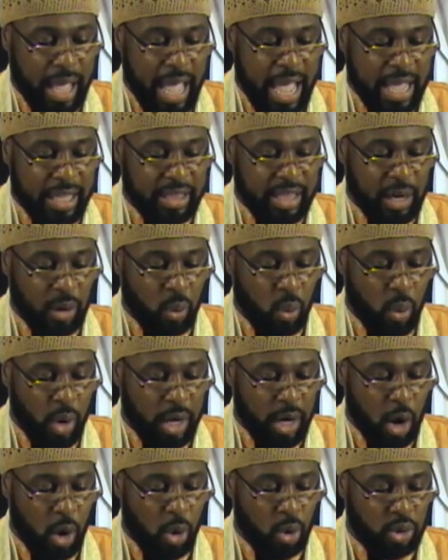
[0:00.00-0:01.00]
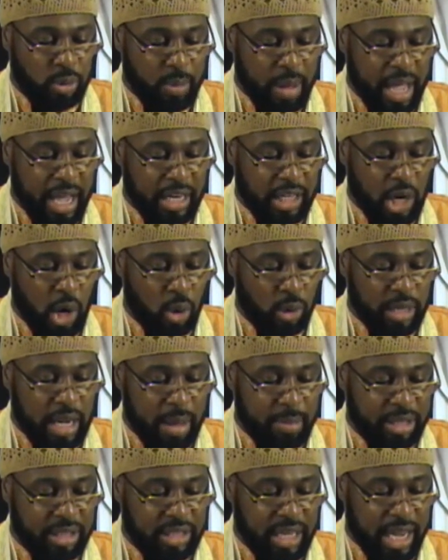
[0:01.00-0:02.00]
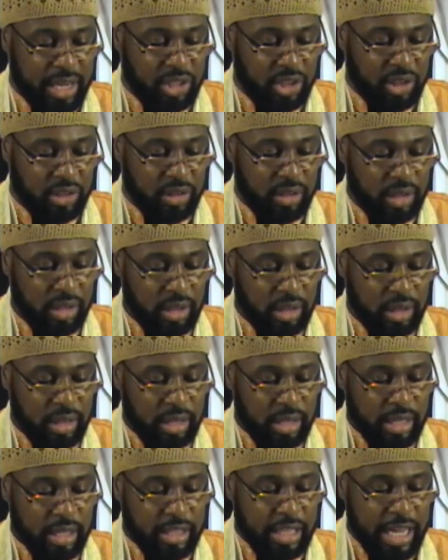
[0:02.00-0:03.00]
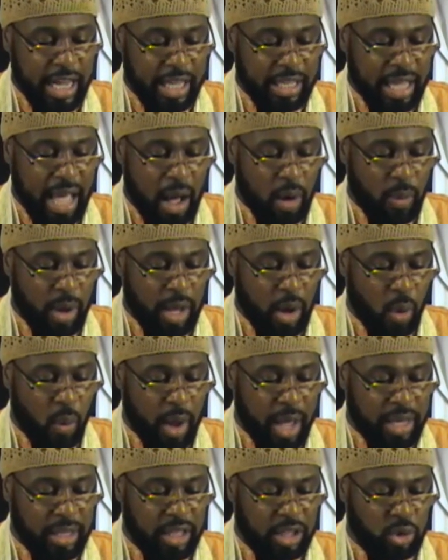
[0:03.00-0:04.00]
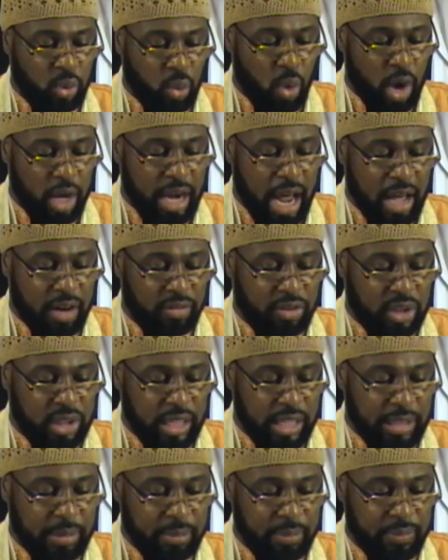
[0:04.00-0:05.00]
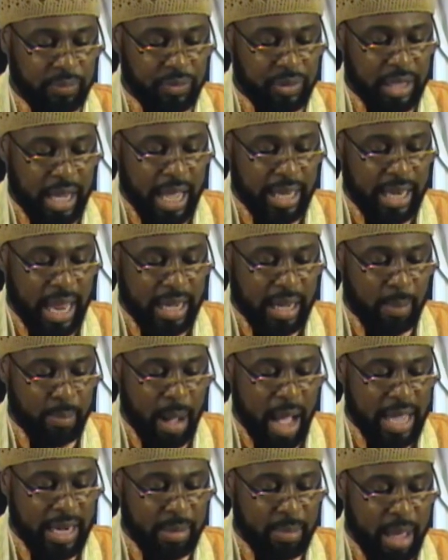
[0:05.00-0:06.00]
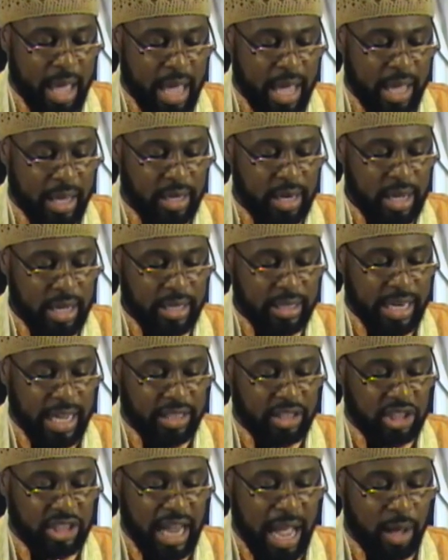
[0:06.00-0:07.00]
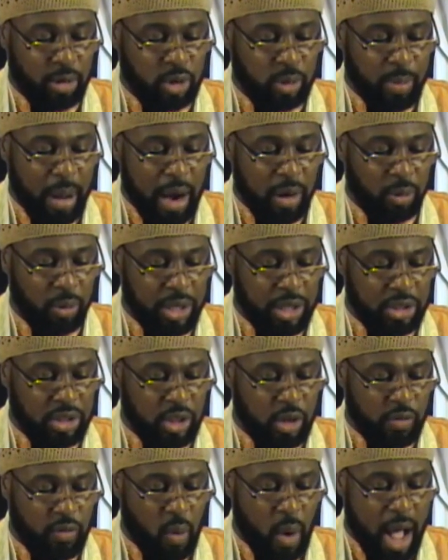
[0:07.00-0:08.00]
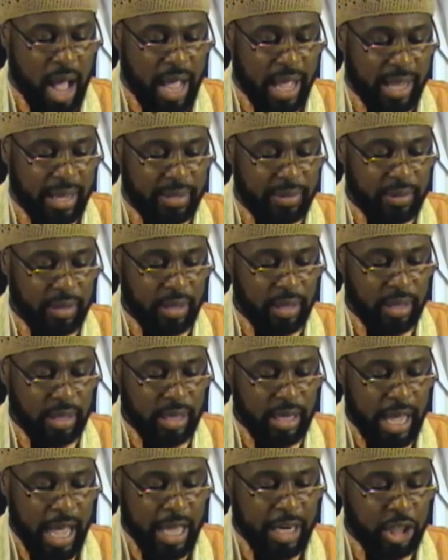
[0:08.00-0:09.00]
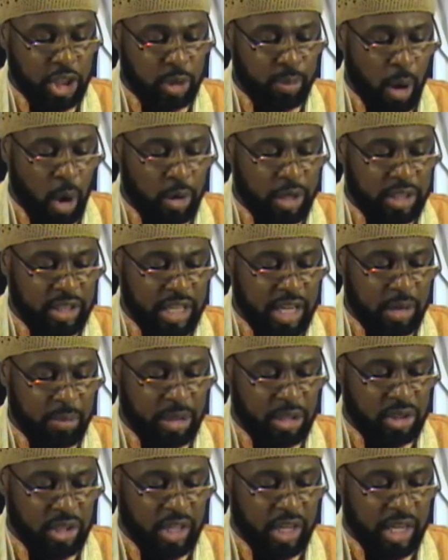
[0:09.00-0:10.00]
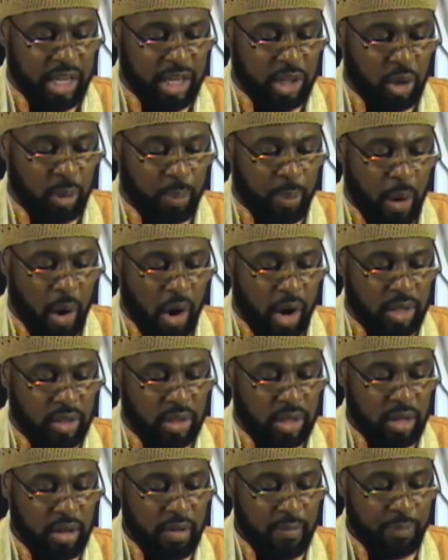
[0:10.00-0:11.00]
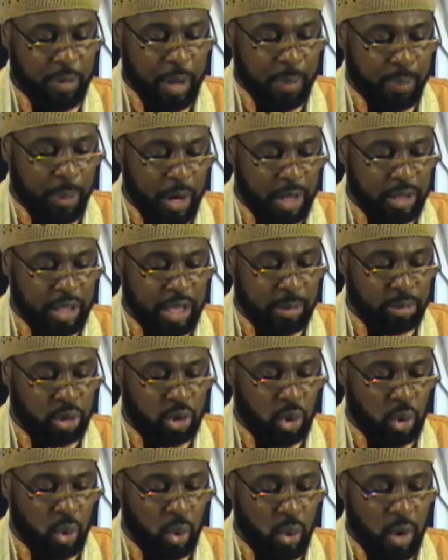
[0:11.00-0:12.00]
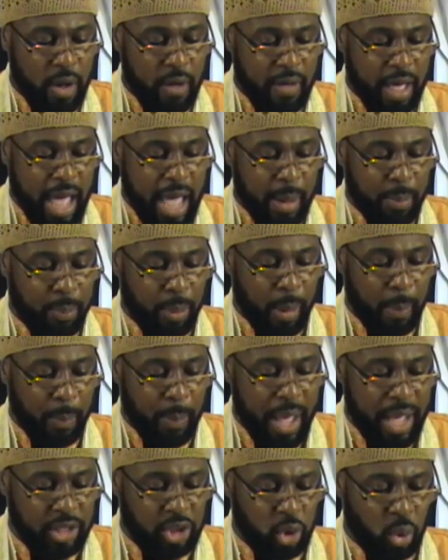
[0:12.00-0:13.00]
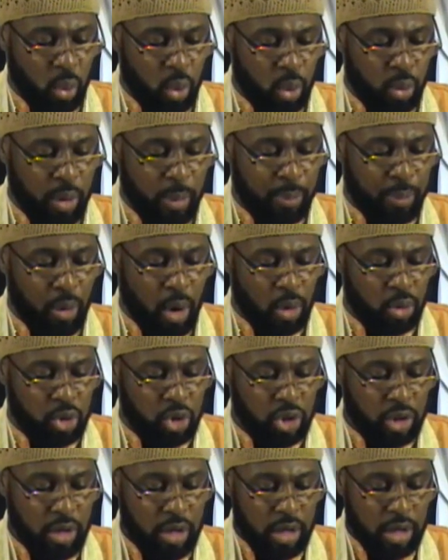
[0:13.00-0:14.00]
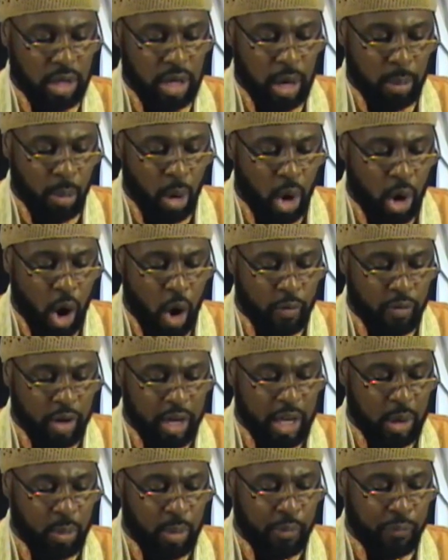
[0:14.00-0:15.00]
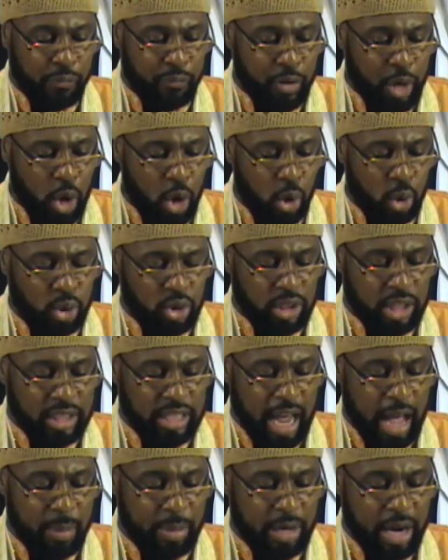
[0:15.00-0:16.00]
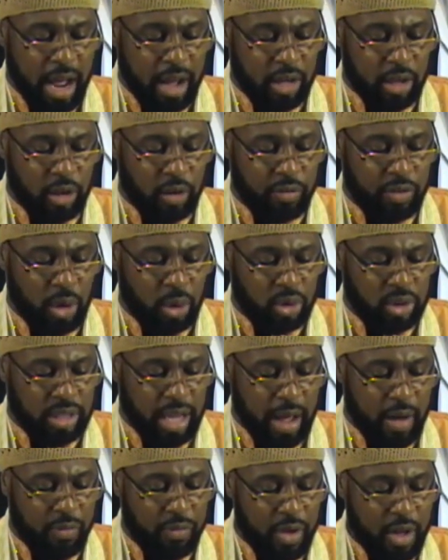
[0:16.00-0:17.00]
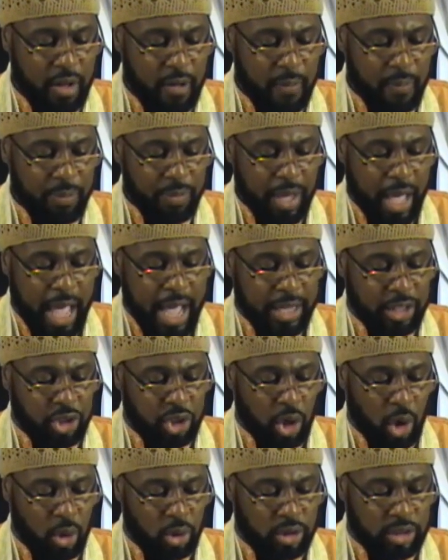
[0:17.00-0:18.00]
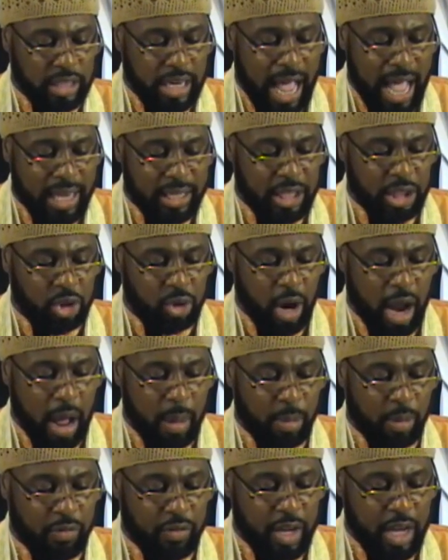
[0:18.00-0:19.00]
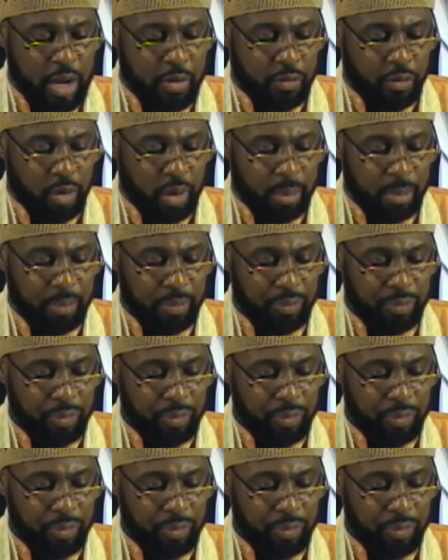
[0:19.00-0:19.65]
and their widows made no lamentation. Then Yahweh awaked one out of sleep, and like a mighty man that shouts by reason of wine. And he smote his enemies in the hinder parts. He put them to a perpetual reproach. Moreover, he refused the tabernacle of Joseph, and chose not the tribe of Ephraim,